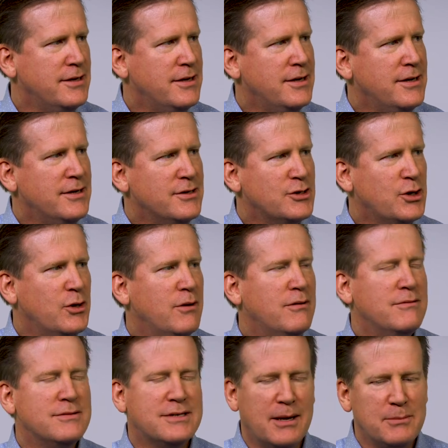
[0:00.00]
Okay.
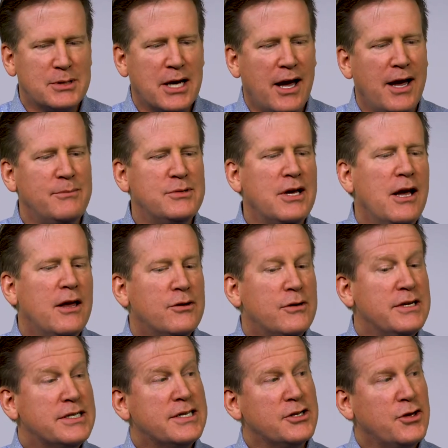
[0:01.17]
So sometimes there
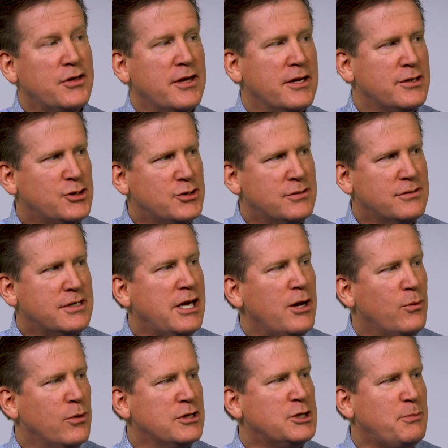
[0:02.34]
is such a thing as
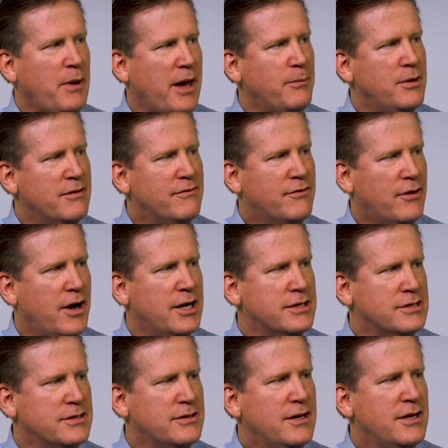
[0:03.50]
keyword spamming for
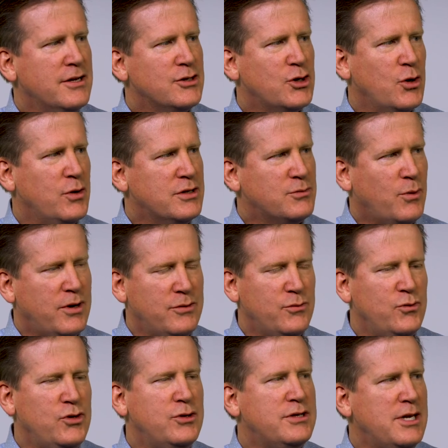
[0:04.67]
us. So it's when
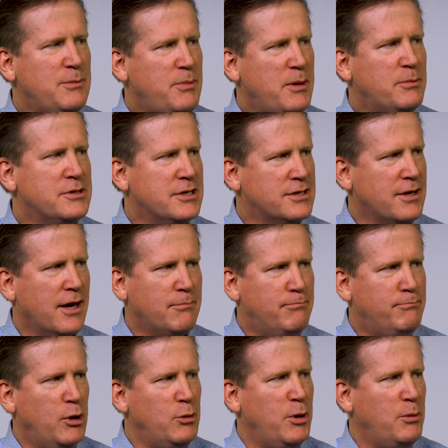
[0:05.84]
you see people just like
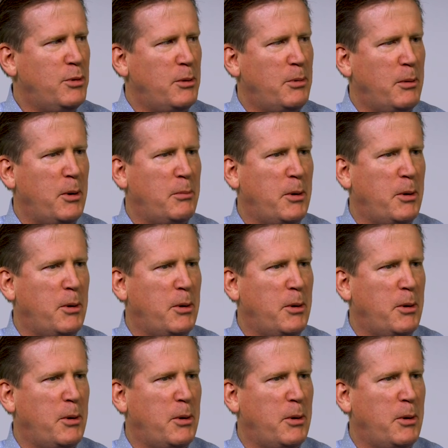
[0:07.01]
boom, boom, boom, boom, boom,